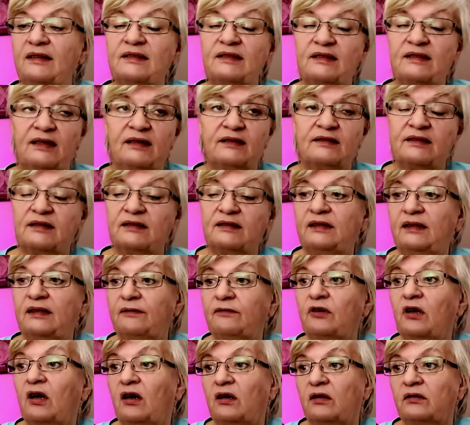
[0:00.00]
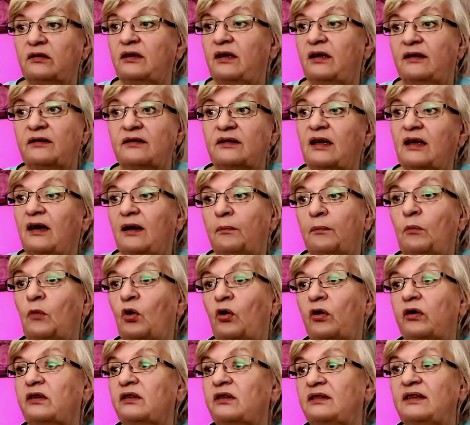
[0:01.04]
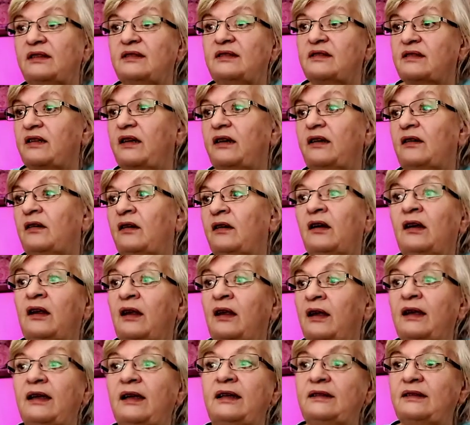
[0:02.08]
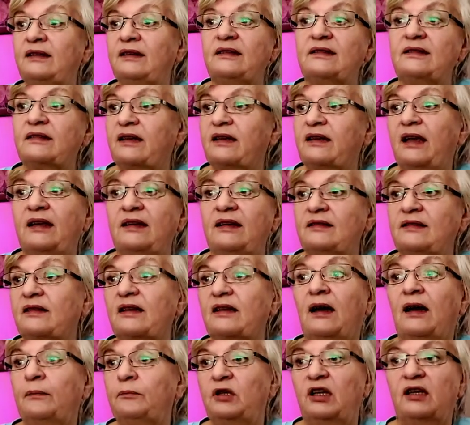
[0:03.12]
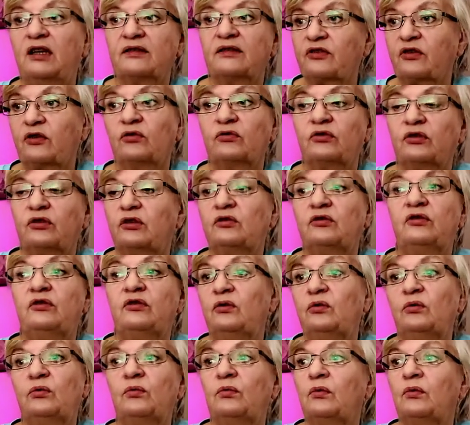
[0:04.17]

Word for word: sensitive content, I mark this here. In this case, I'm just gonna do